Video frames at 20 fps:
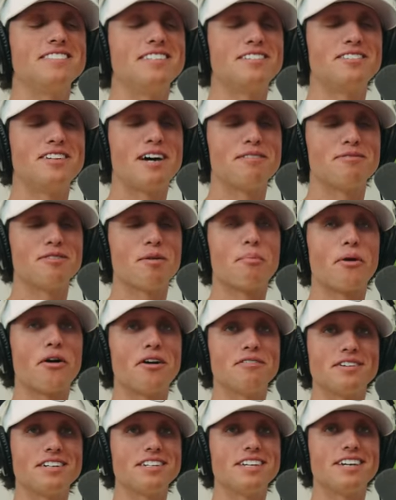They're not the
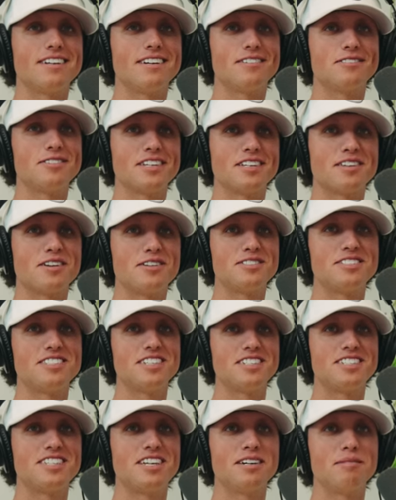perfect day. I don't think there's
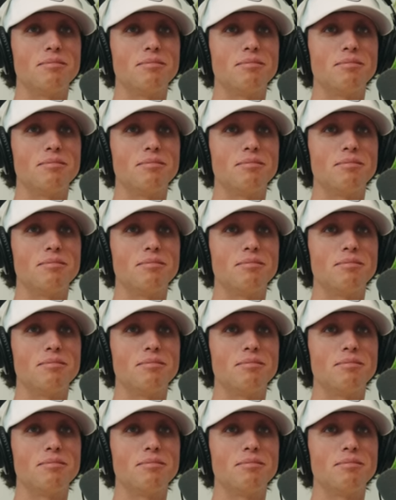such thing,